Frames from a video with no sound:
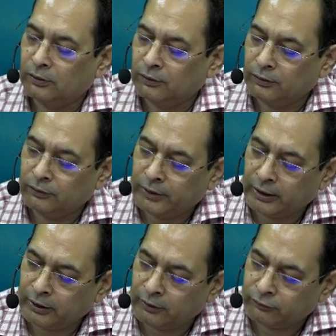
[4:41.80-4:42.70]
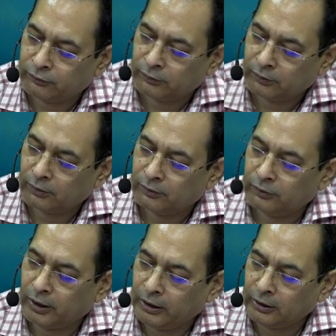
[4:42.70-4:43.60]
That is the
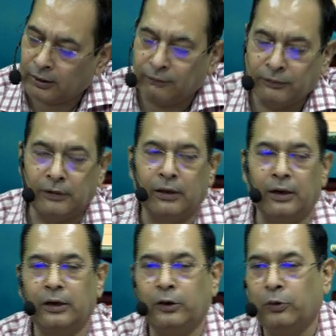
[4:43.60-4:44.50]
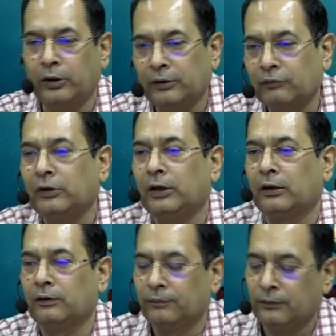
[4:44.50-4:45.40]
income which is earned during this year.
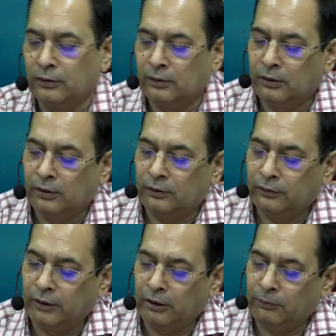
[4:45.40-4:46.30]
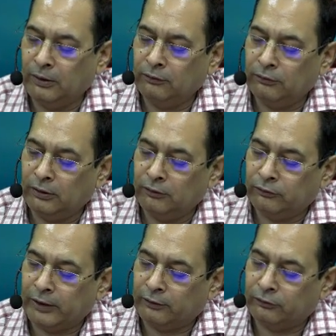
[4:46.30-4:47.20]
That means it is
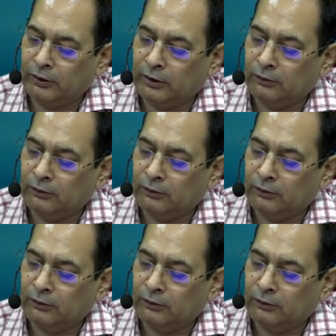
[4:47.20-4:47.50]
tax year